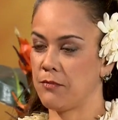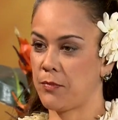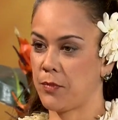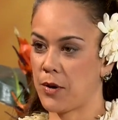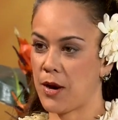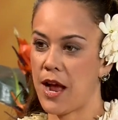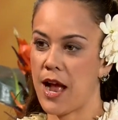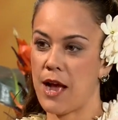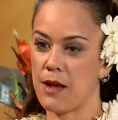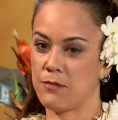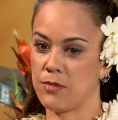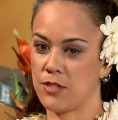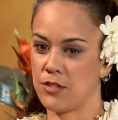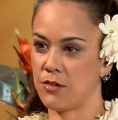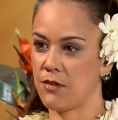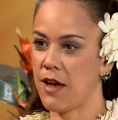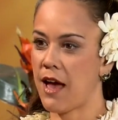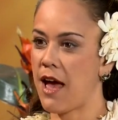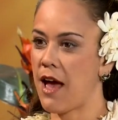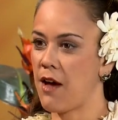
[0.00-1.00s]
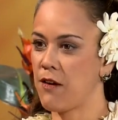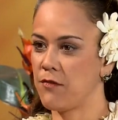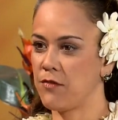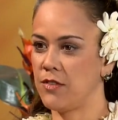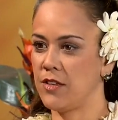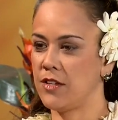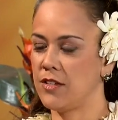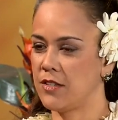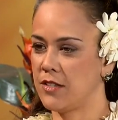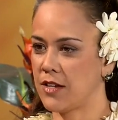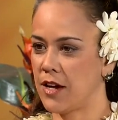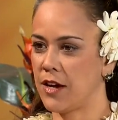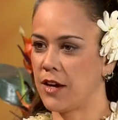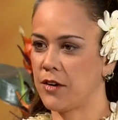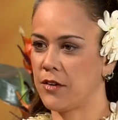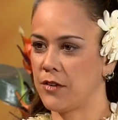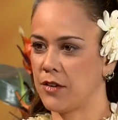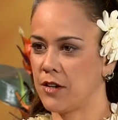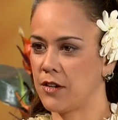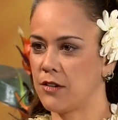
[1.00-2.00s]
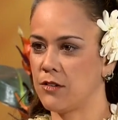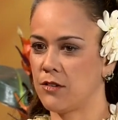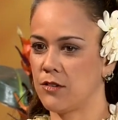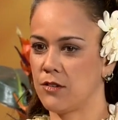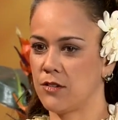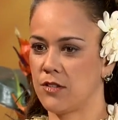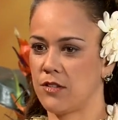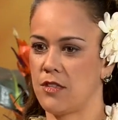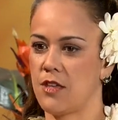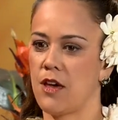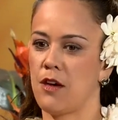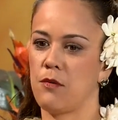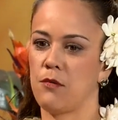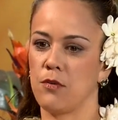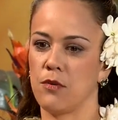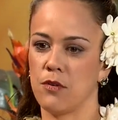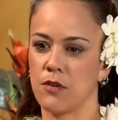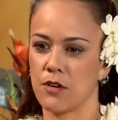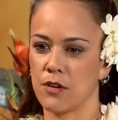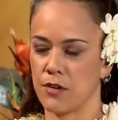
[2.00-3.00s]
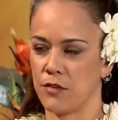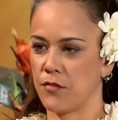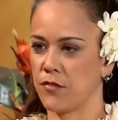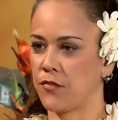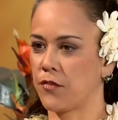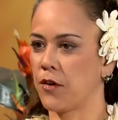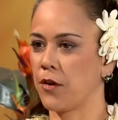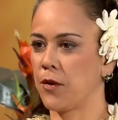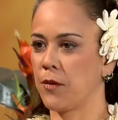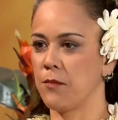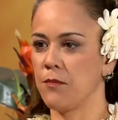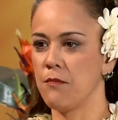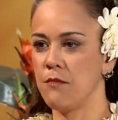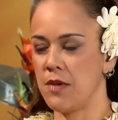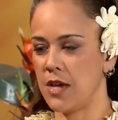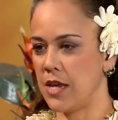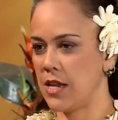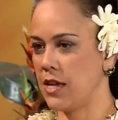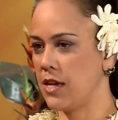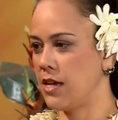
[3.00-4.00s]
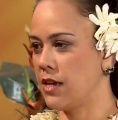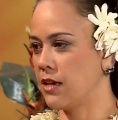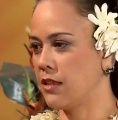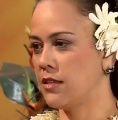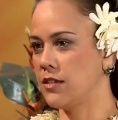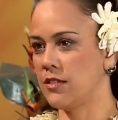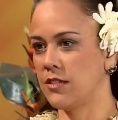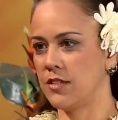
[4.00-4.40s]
perhaps, to have these diacriticals that will confirm meaning and the